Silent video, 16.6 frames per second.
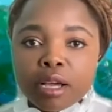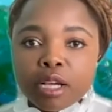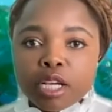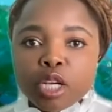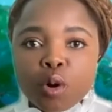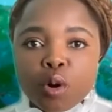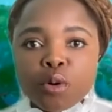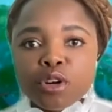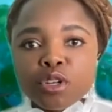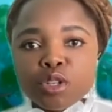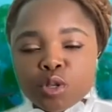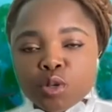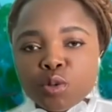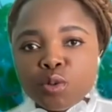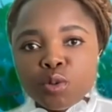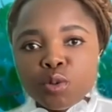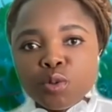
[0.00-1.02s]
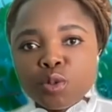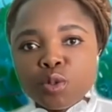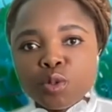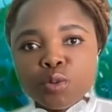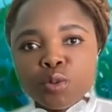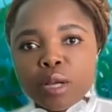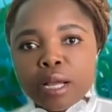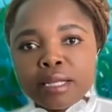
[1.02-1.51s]
in order
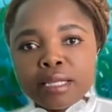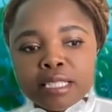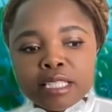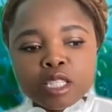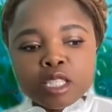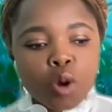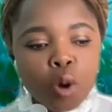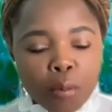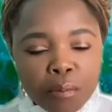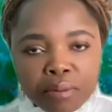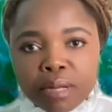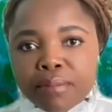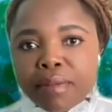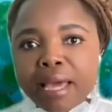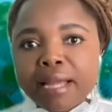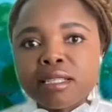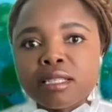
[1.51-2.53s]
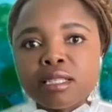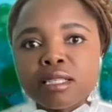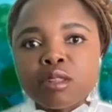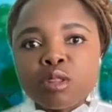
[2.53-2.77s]
to at least complement